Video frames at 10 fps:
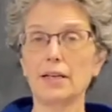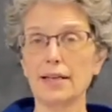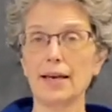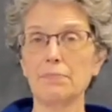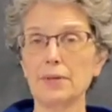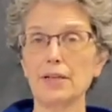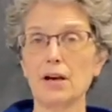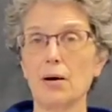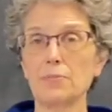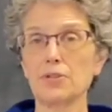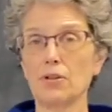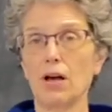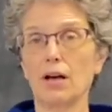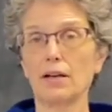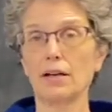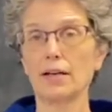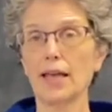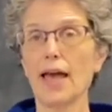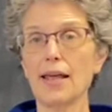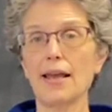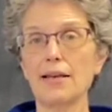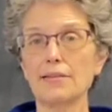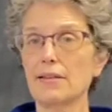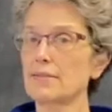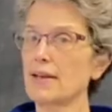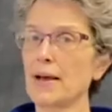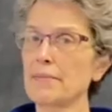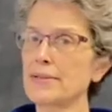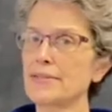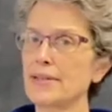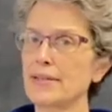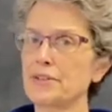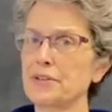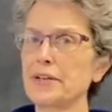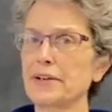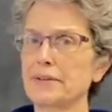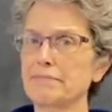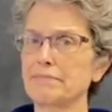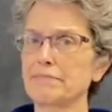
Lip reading: Cat B comes along. Cat A says, I'm gonna stay here eating.